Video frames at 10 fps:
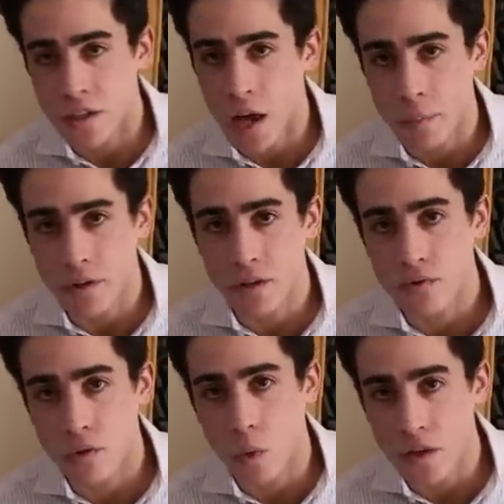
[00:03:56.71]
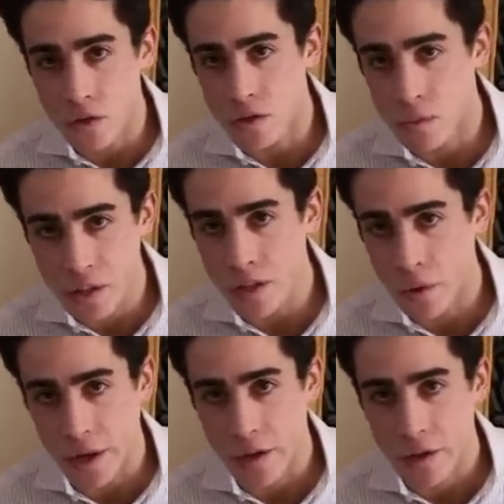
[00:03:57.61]
template for what you should be
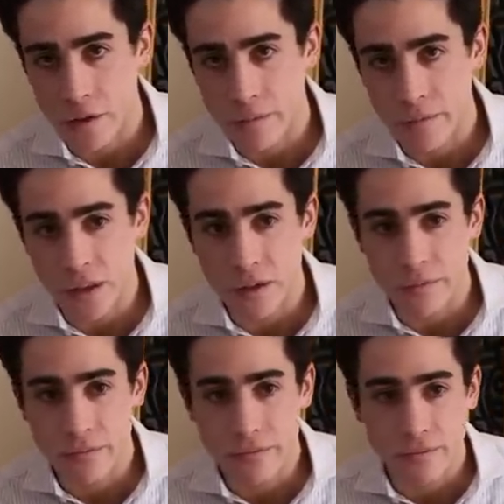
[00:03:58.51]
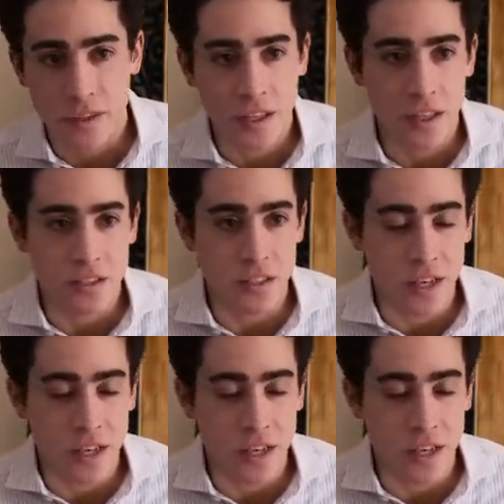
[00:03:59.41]
doing. You know, it, it's